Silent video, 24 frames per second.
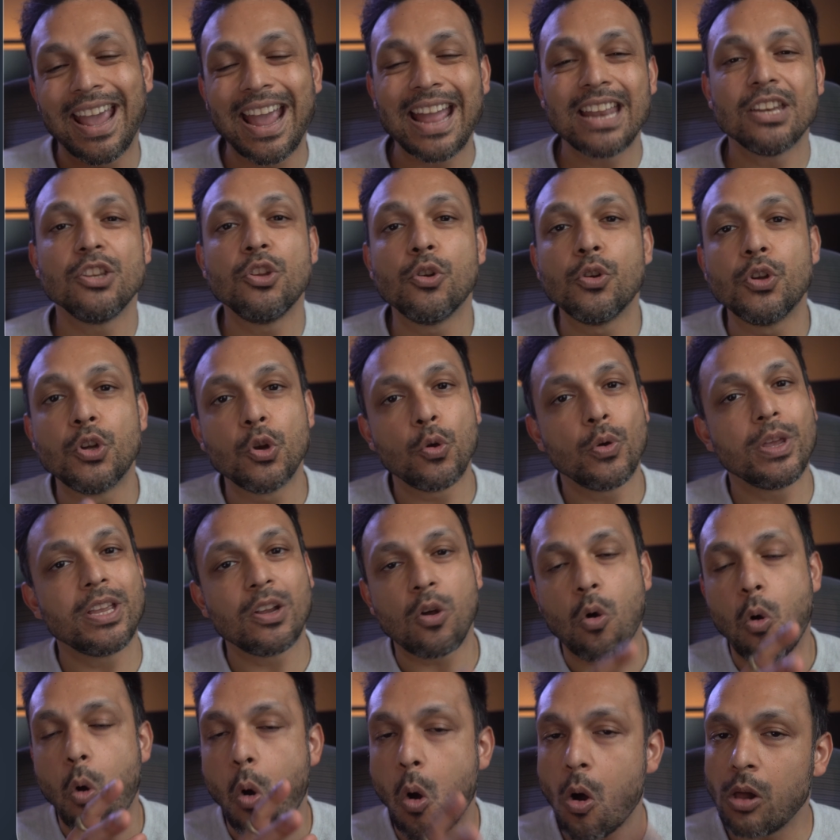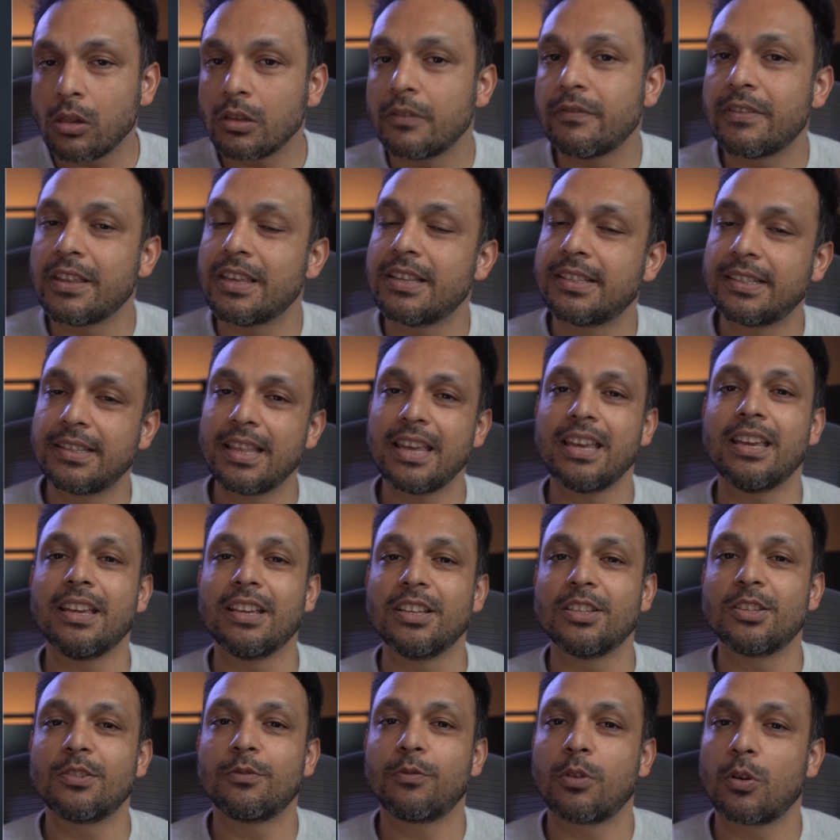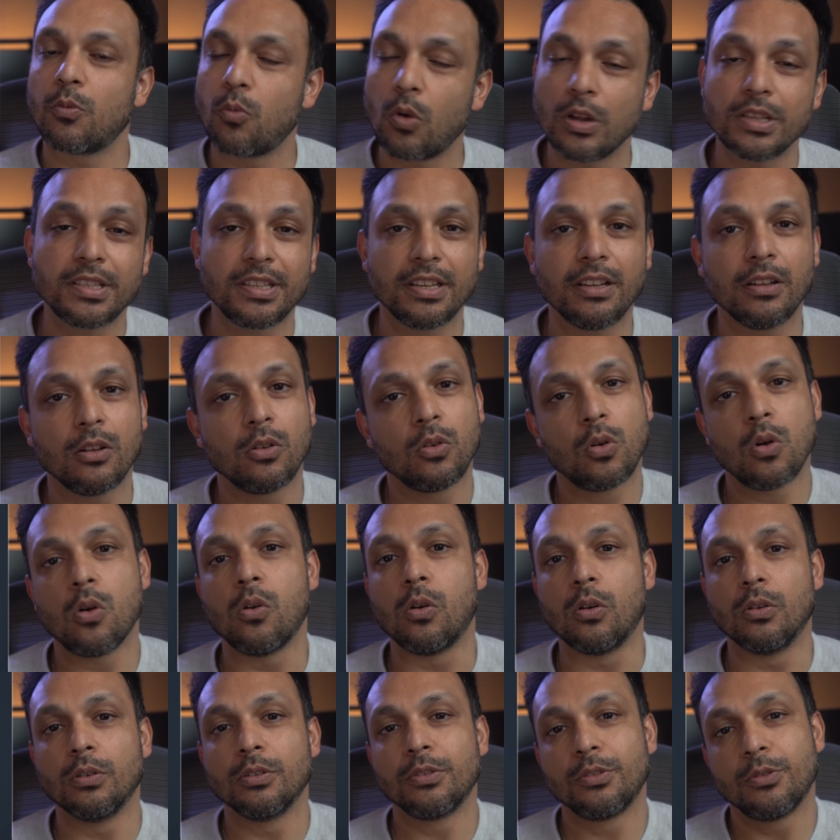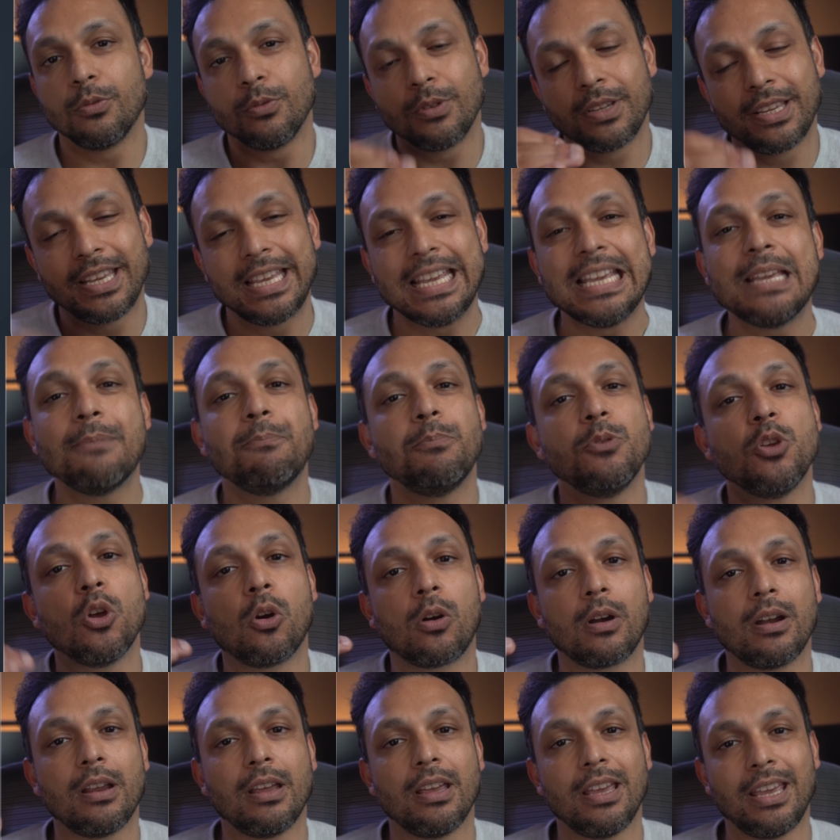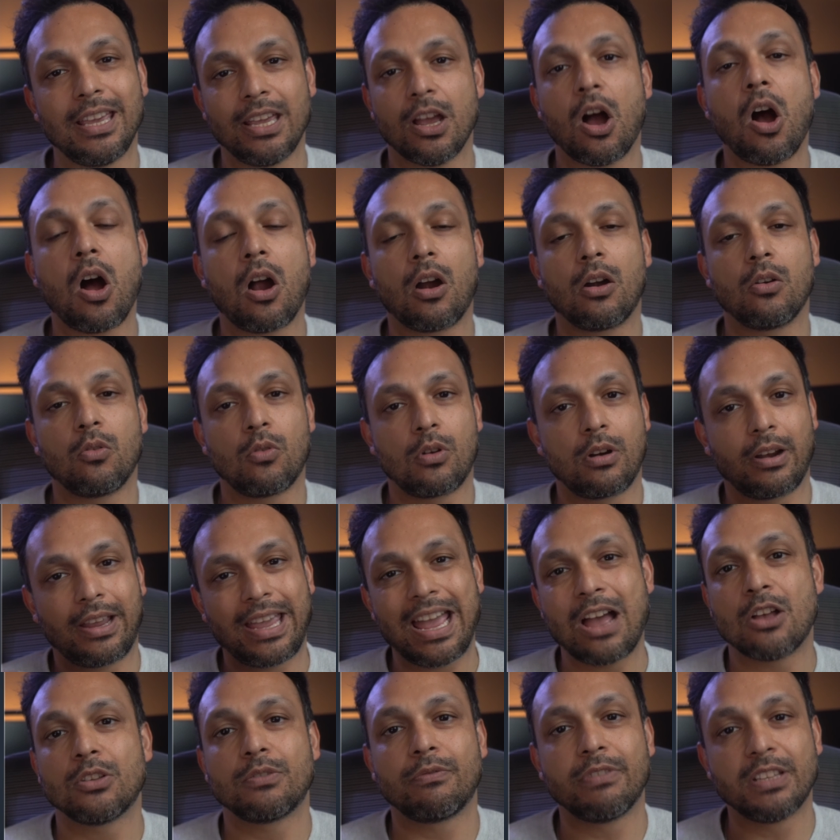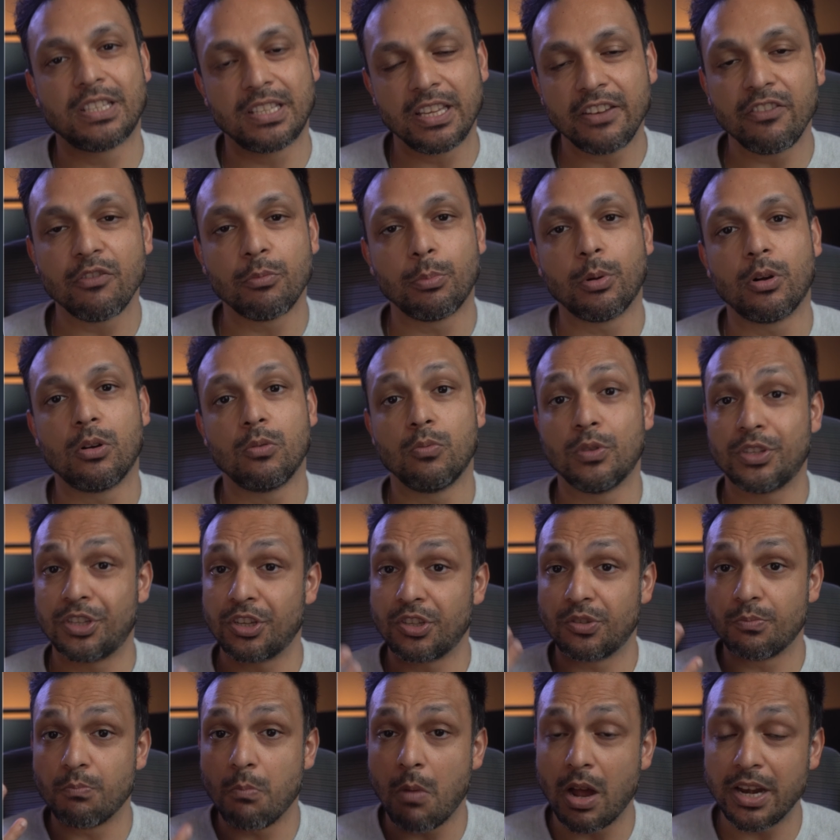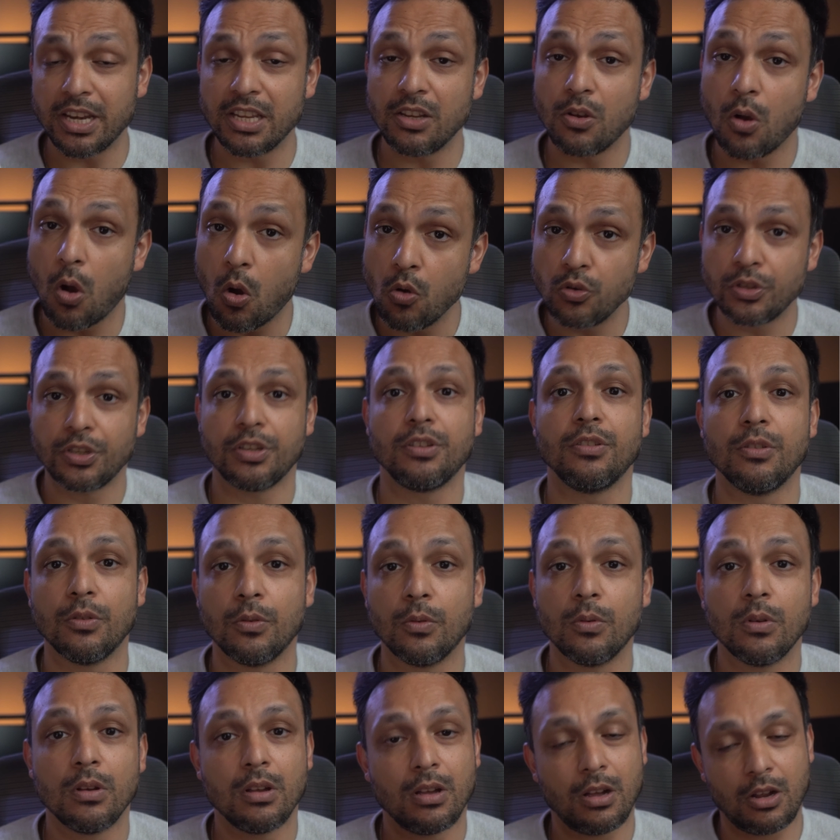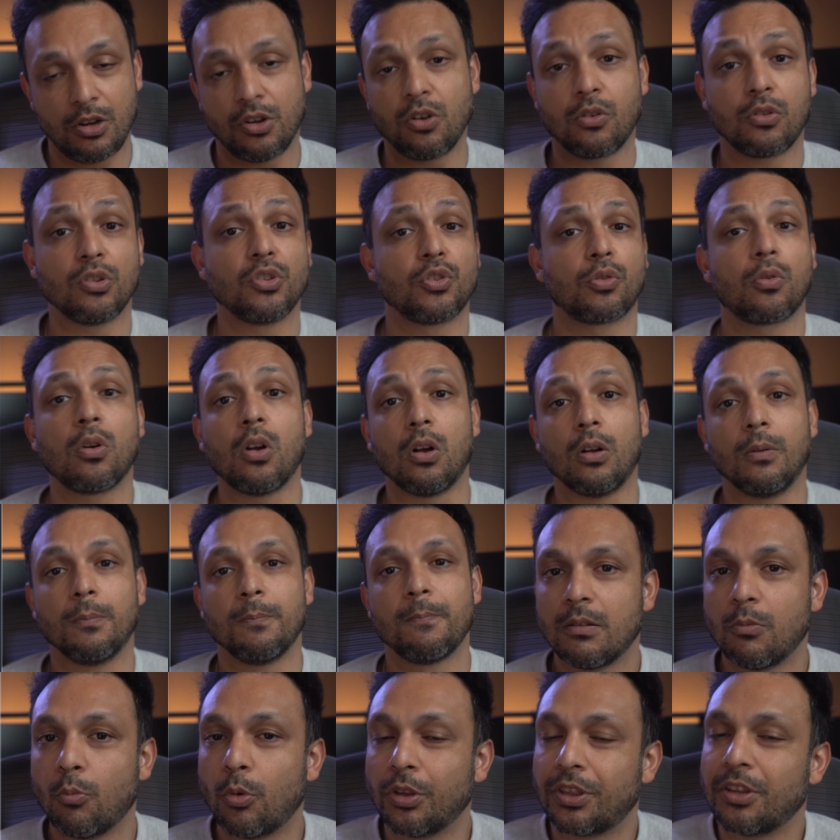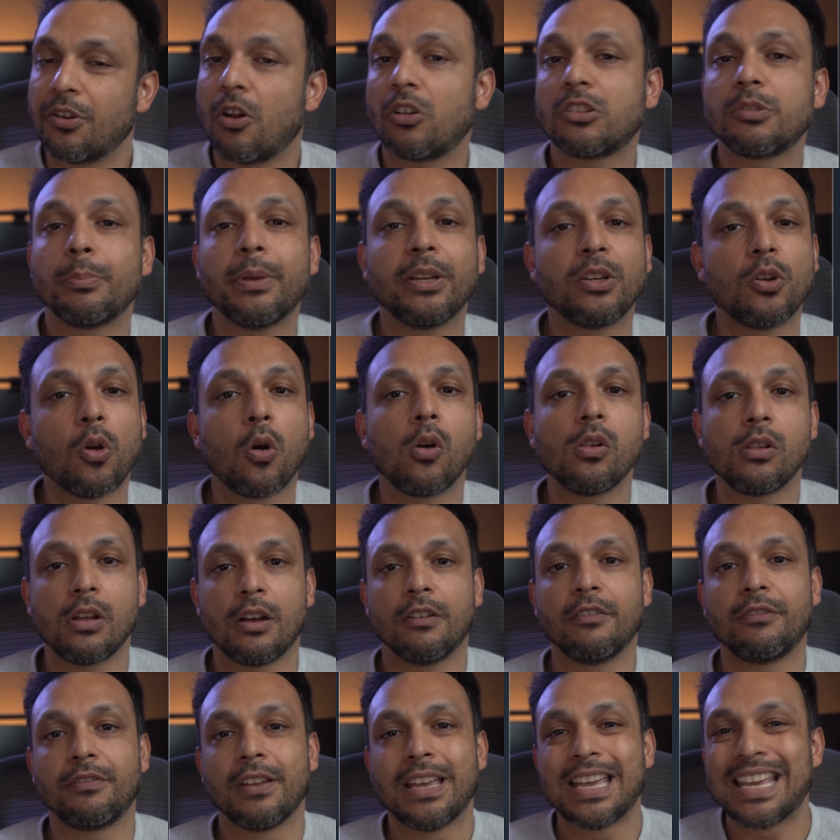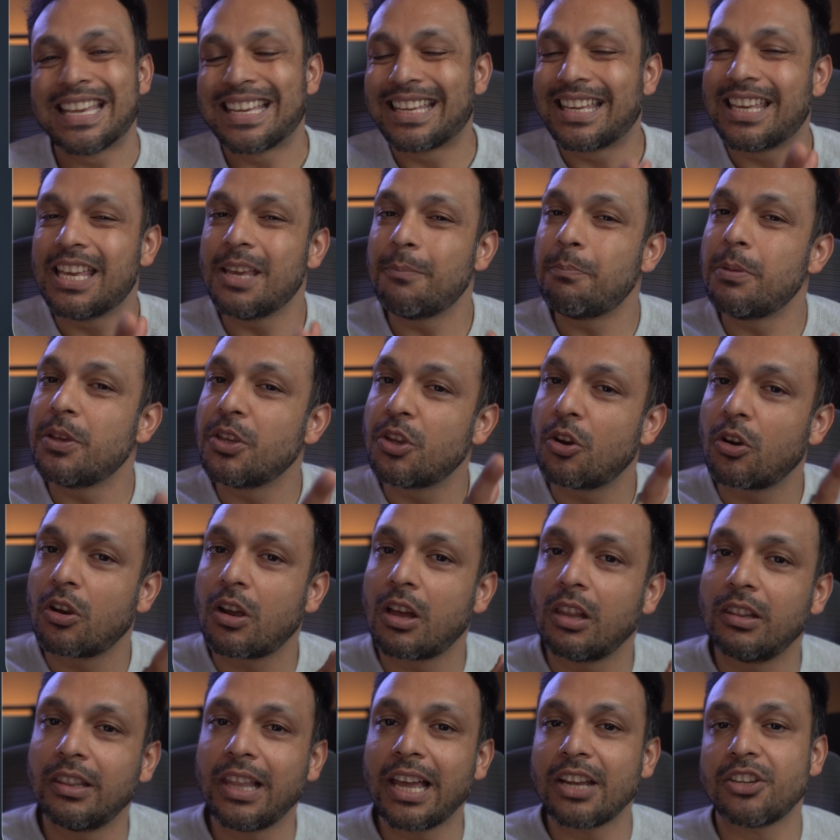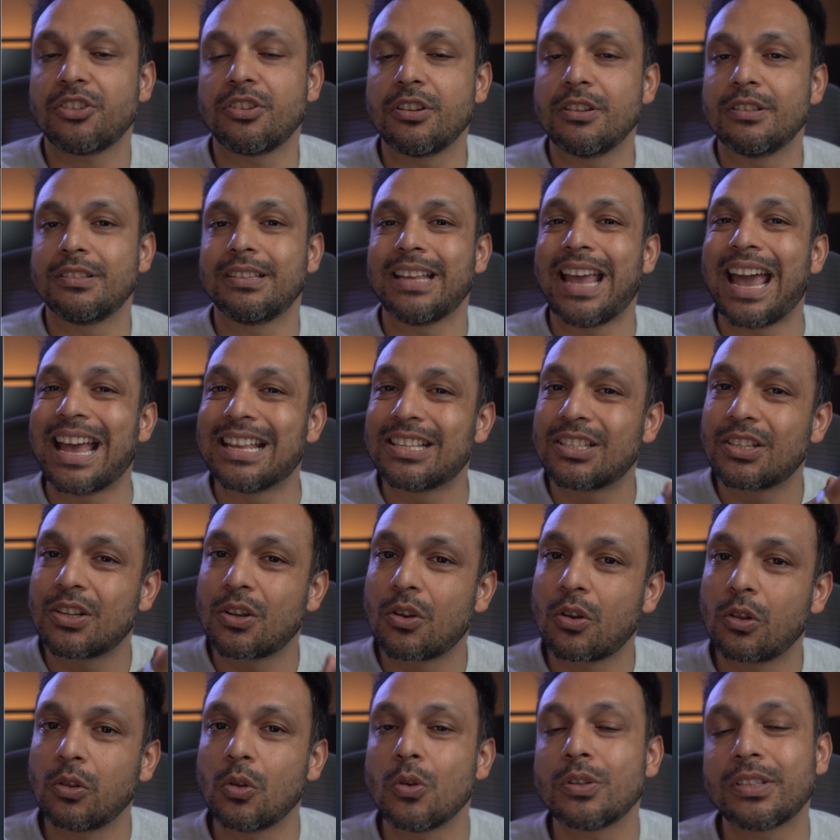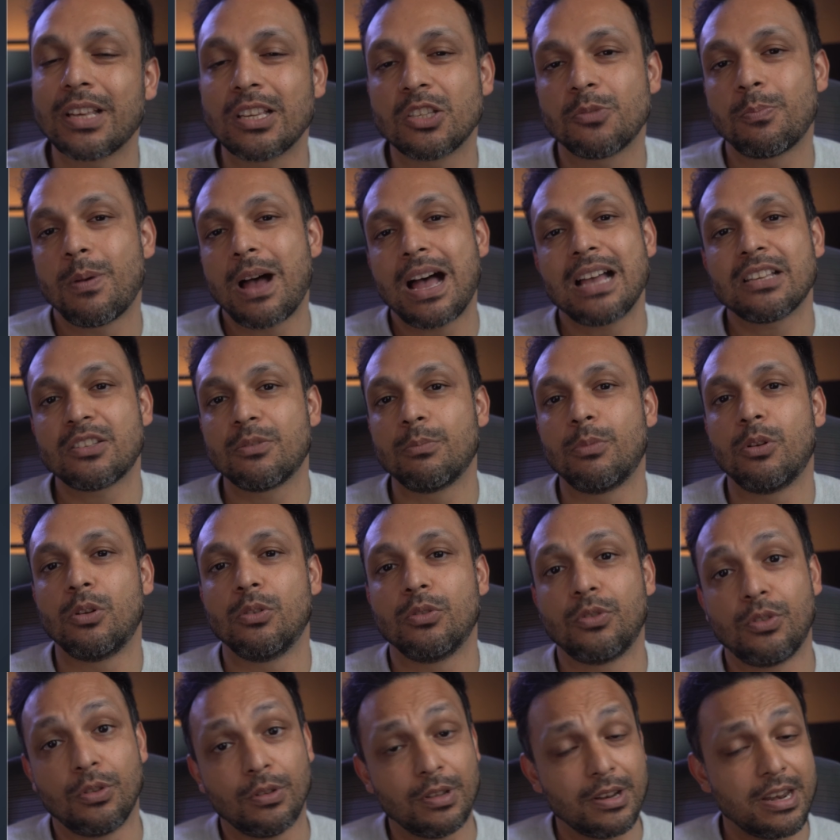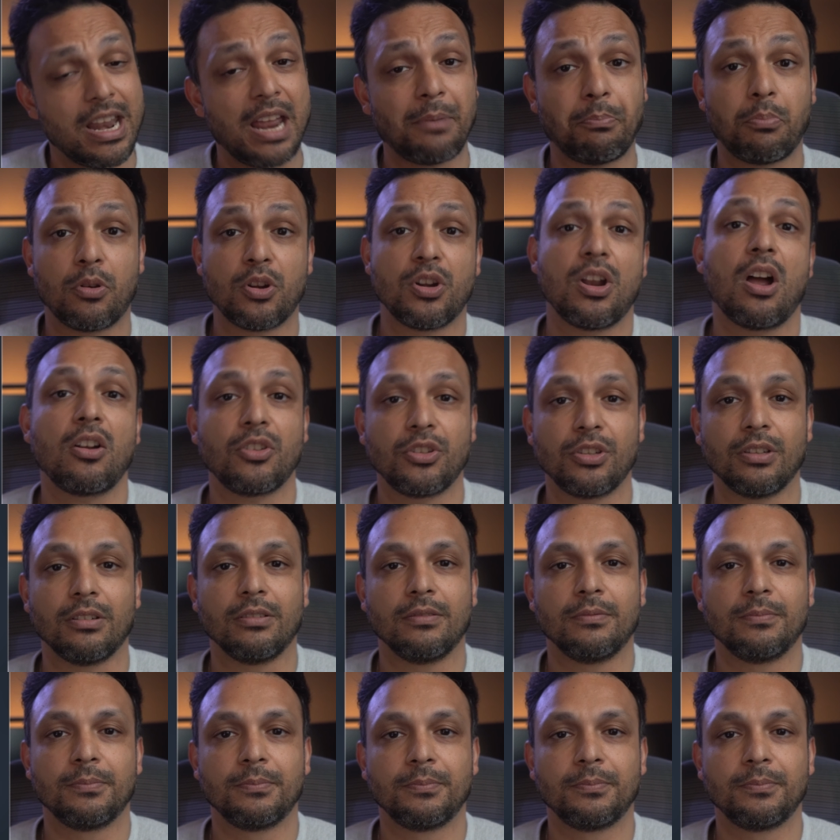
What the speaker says: And you're doing all of these things for one single goal, to keep your AR or accounts receivable, which is money owed to you, under control, with an ultimate goal of keeping your collections as close as possible to the net production.